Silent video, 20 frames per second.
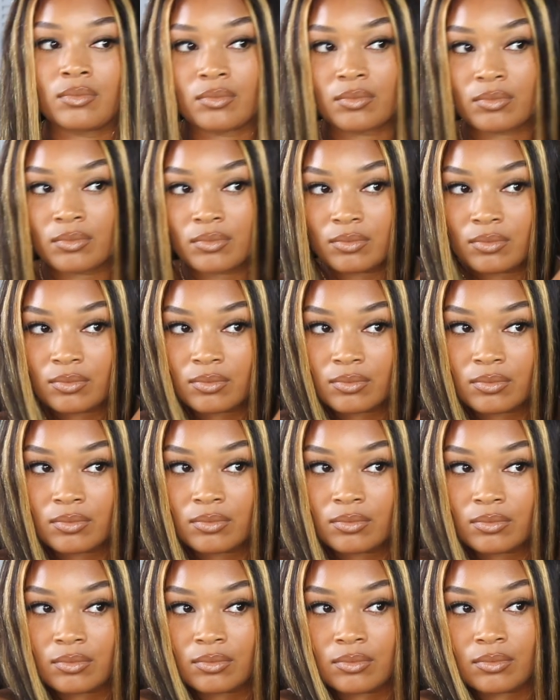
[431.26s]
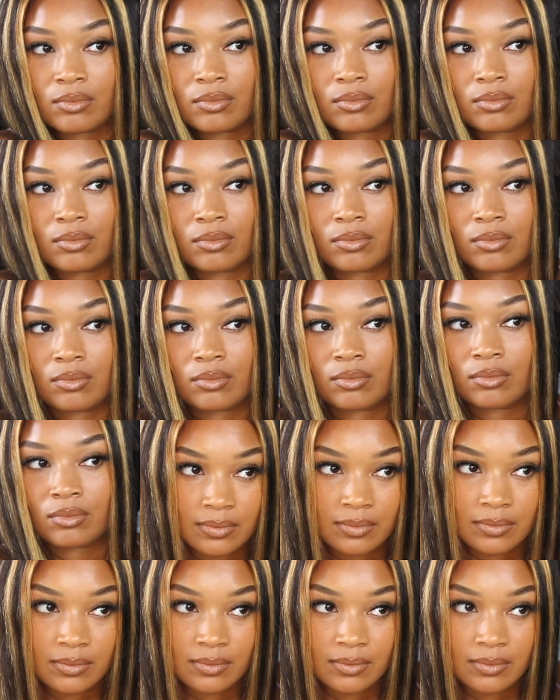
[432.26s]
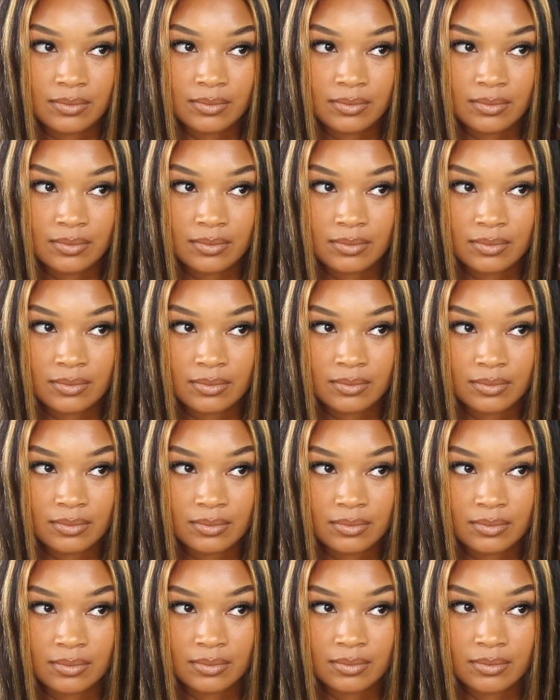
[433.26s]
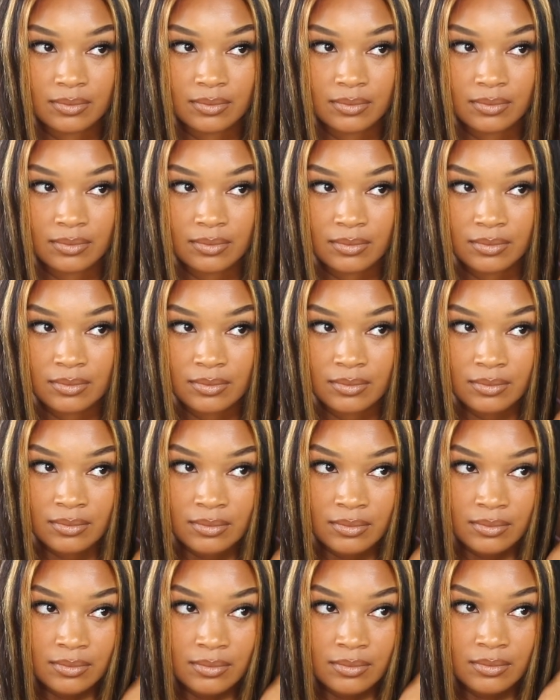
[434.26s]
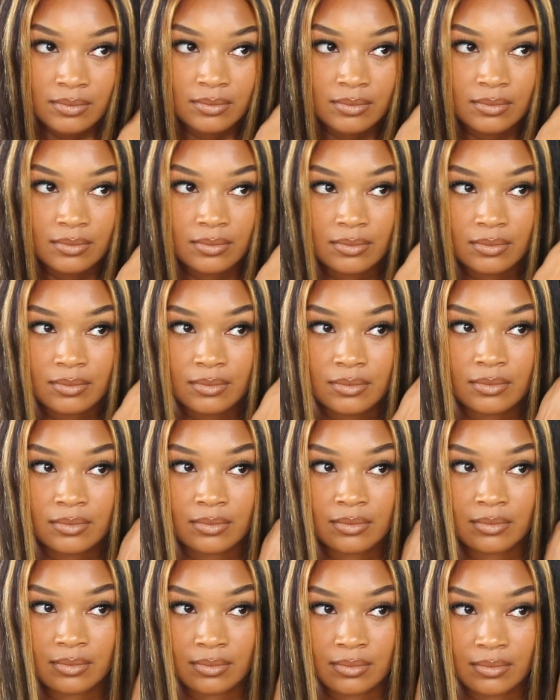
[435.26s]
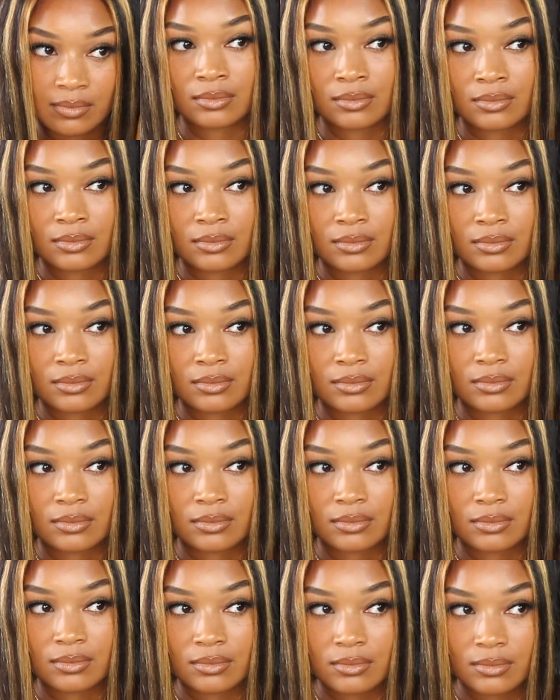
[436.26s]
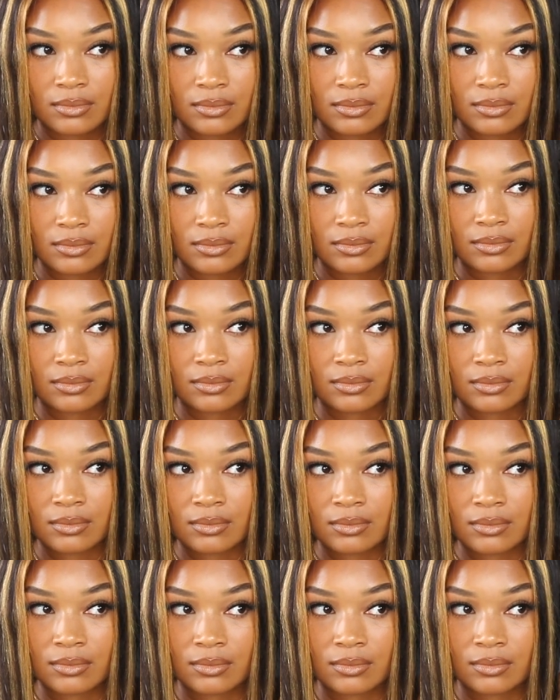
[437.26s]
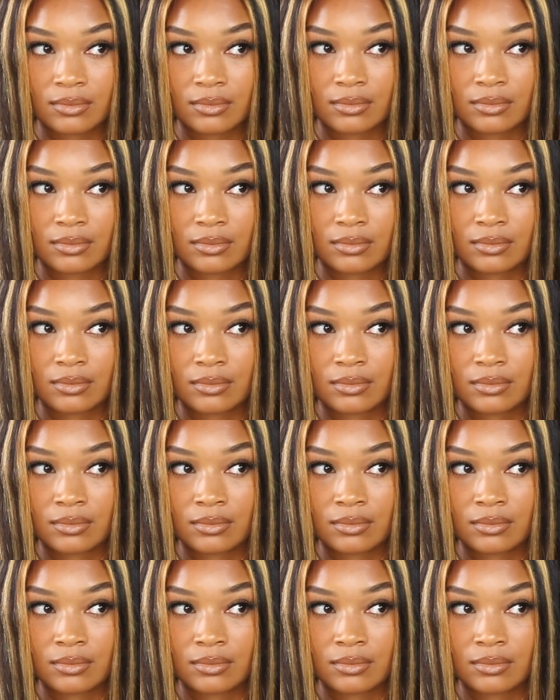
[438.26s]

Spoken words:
No one is speaking in this clip.